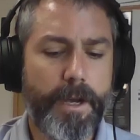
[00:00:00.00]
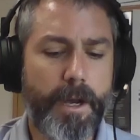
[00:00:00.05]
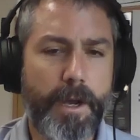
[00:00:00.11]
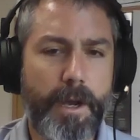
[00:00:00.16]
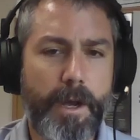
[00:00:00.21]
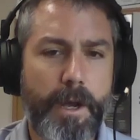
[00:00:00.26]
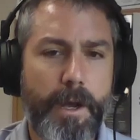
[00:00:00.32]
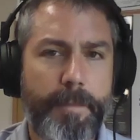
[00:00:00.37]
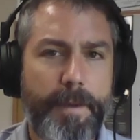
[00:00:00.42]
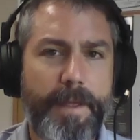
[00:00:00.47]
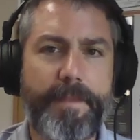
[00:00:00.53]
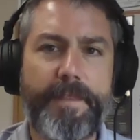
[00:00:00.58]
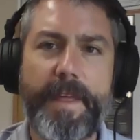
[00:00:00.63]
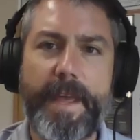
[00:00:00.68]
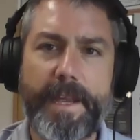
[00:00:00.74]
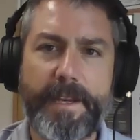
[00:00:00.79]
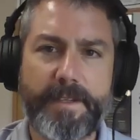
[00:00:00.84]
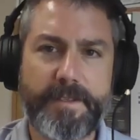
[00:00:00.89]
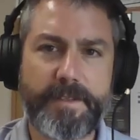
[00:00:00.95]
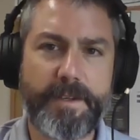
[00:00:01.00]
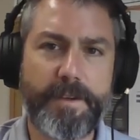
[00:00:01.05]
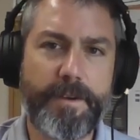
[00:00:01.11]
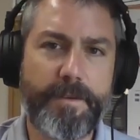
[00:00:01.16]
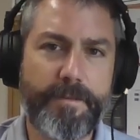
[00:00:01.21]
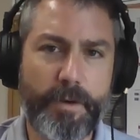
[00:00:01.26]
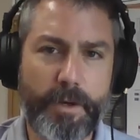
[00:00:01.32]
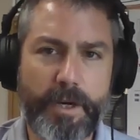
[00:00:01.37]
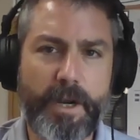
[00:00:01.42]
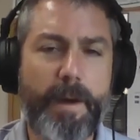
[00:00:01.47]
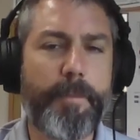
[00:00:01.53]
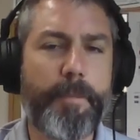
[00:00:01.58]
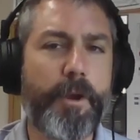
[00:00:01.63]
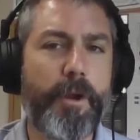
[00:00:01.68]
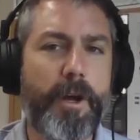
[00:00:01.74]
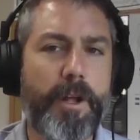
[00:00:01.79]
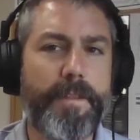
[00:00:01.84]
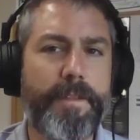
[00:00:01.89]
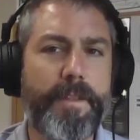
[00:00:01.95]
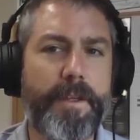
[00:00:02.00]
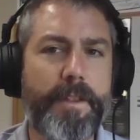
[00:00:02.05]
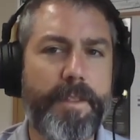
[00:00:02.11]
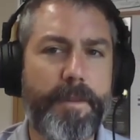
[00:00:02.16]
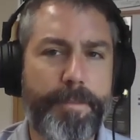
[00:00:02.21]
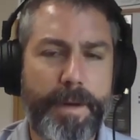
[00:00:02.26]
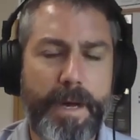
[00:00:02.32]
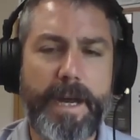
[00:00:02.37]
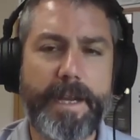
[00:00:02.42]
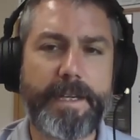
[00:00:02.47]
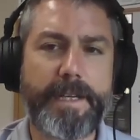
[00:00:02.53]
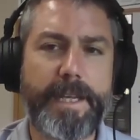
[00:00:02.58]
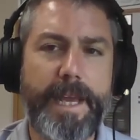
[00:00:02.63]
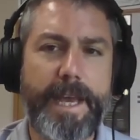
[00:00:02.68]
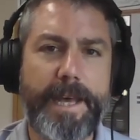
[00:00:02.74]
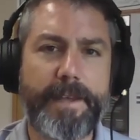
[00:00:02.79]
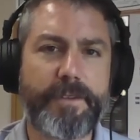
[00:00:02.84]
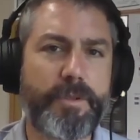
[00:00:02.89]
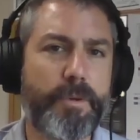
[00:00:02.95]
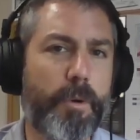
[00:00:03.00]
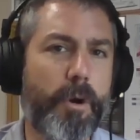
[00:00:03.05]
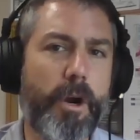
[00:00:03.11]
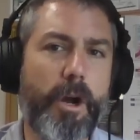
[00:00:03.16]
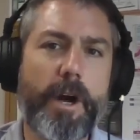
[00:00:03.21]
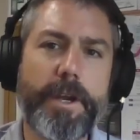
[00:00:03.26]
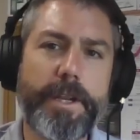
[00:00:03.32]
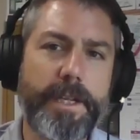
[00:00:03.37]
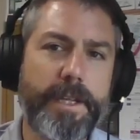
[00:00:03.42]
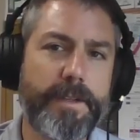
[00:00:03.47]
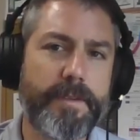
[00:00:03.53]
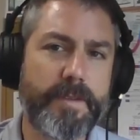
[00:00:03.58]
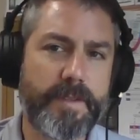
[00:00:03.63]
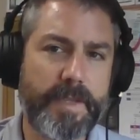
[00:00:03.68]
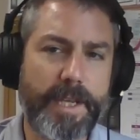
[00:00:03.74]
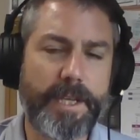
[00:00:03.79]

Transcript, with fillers: Um, and thanks to for coming on the the podcast to our audience.